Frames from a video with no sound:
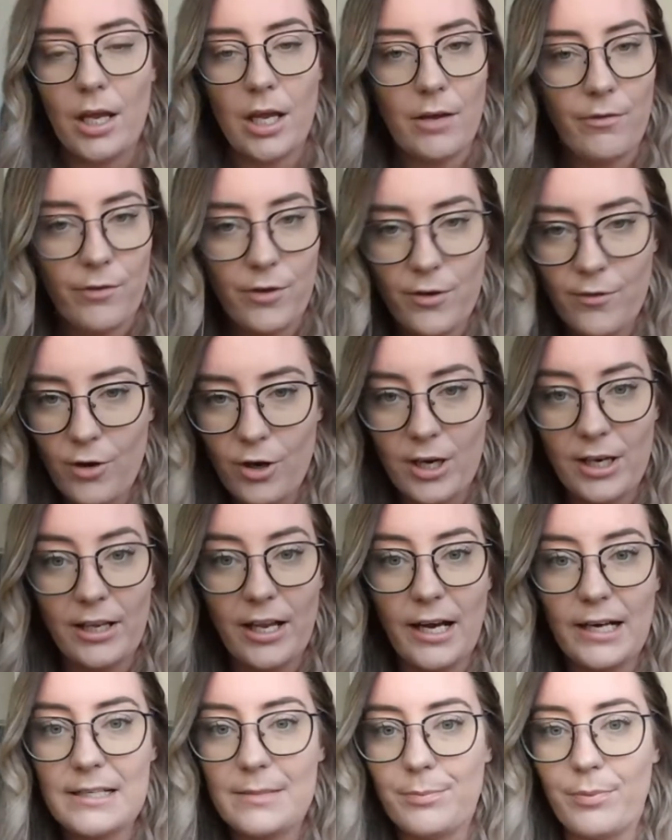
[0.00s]
If you've got a
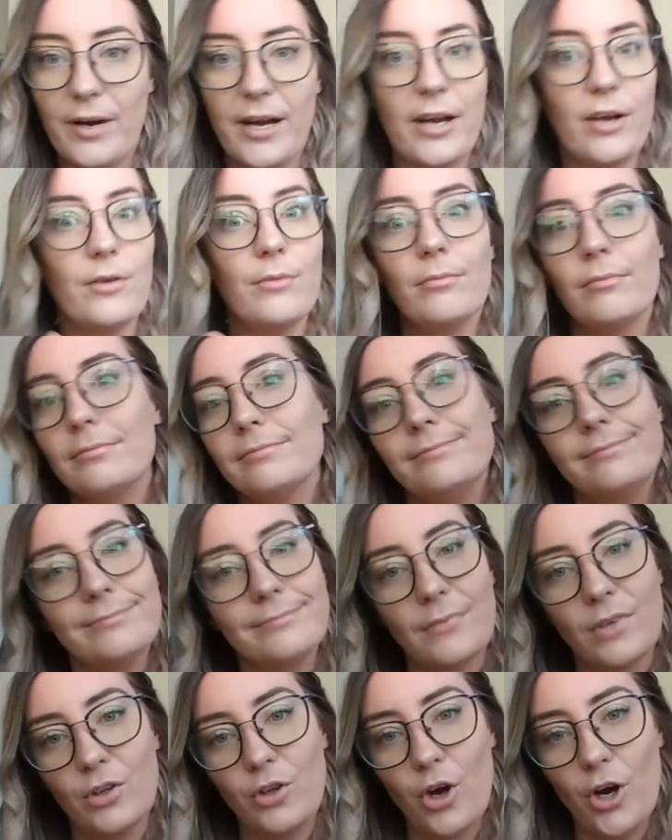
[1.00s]
luxe brand,
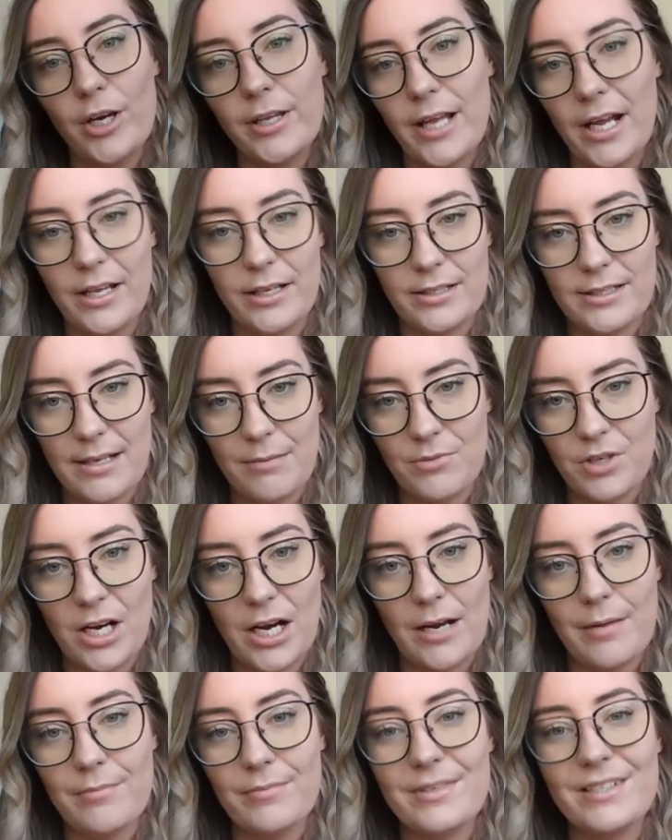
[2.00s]
know that
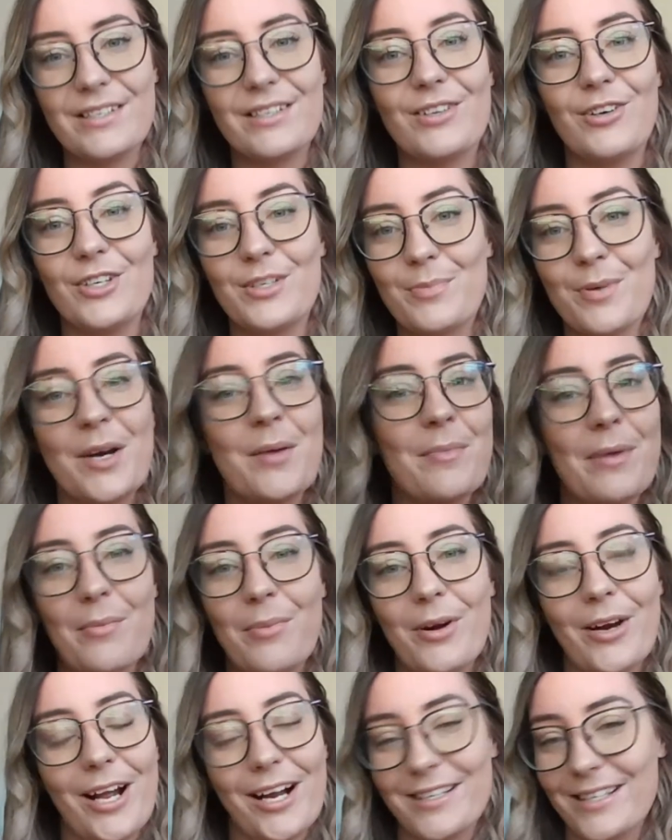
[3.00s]
sometimes those
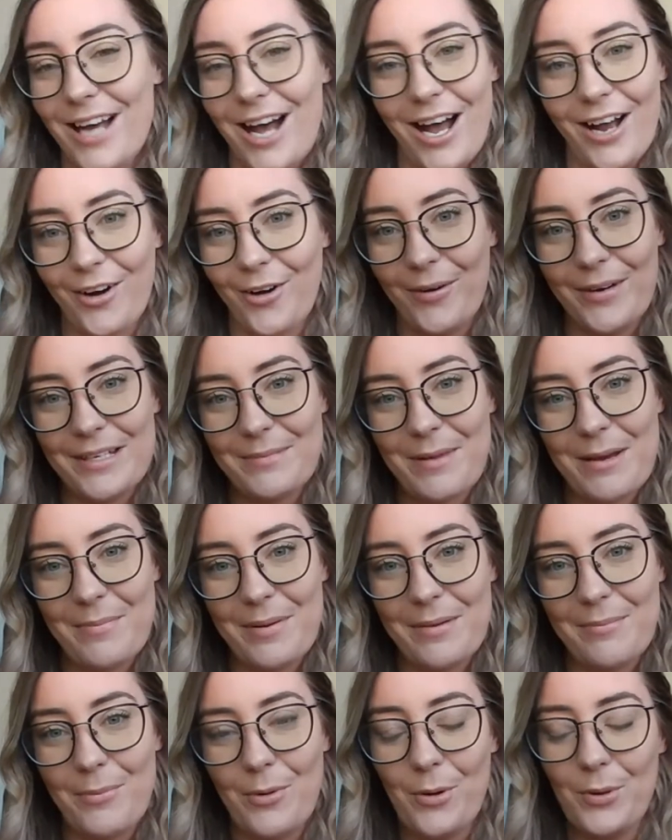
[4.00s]
premium products are going to be a
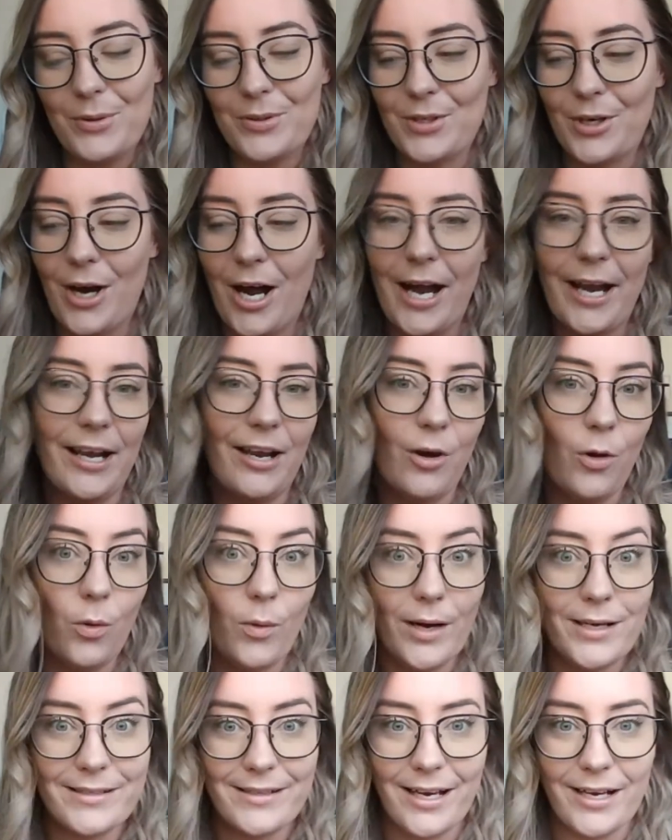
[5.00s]
bit more. So I
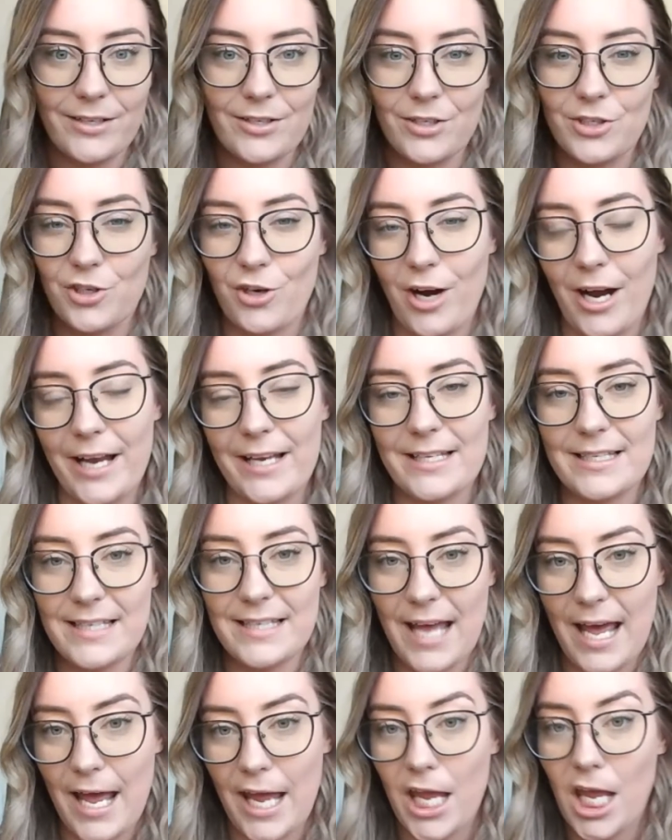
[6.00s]
always like to try and
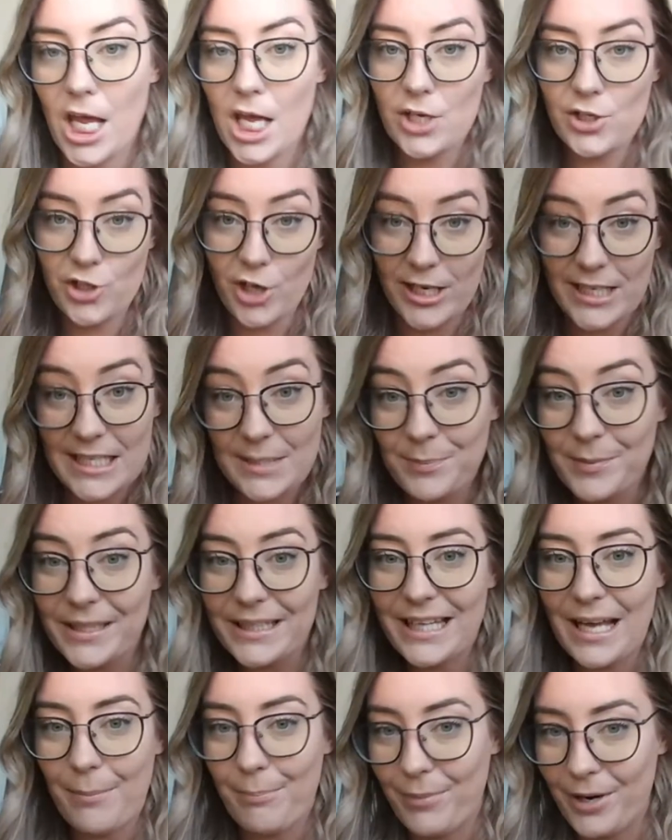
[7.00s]

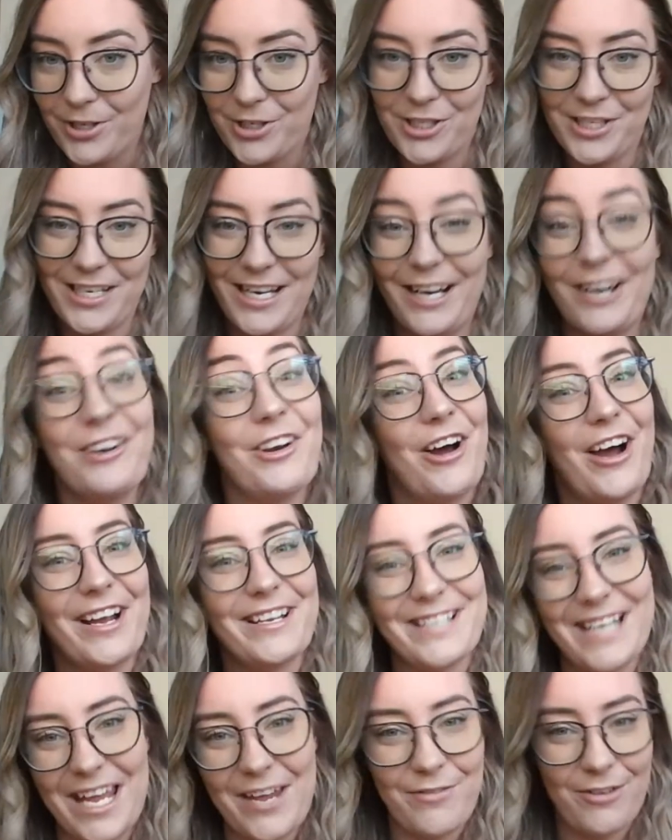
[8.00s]
split that budget to get a
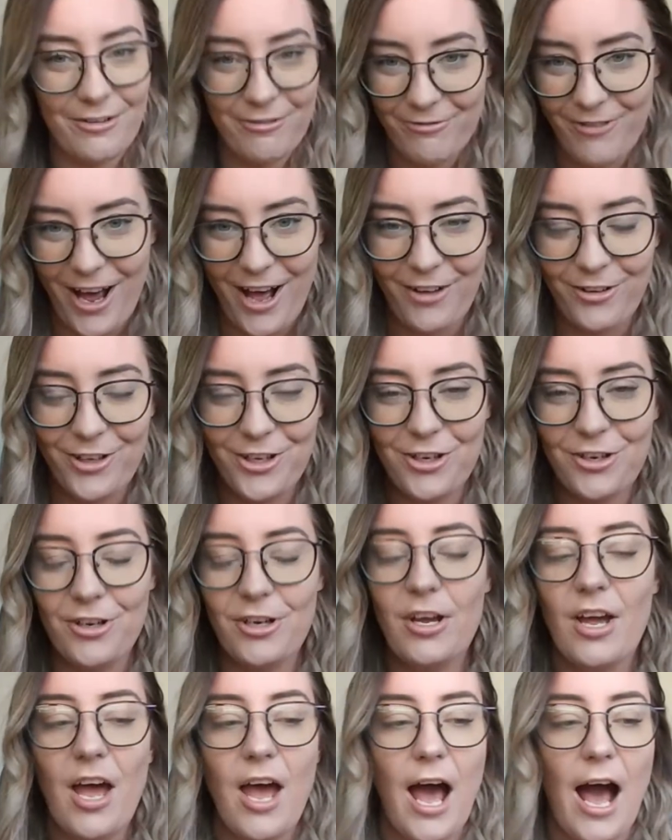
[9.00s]
nice even
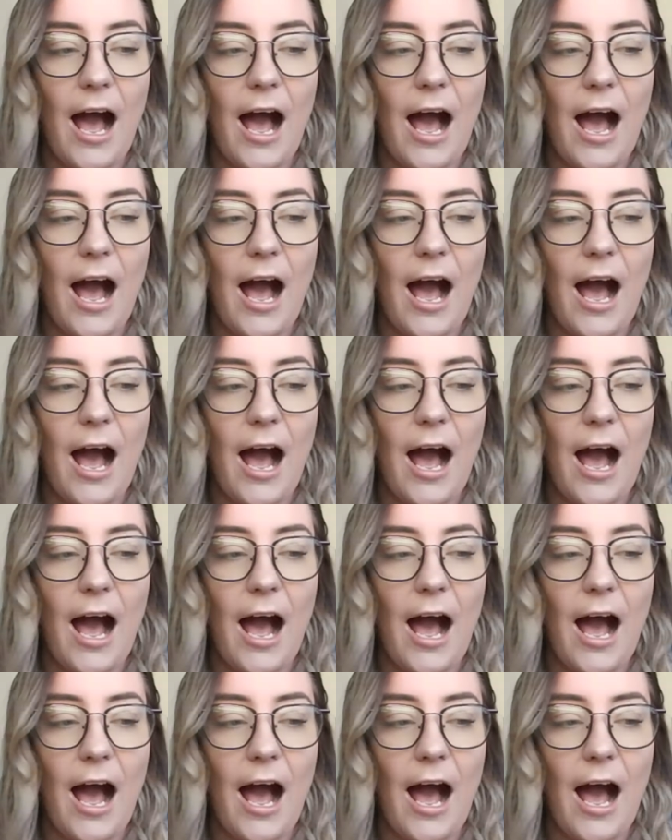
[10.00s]
value.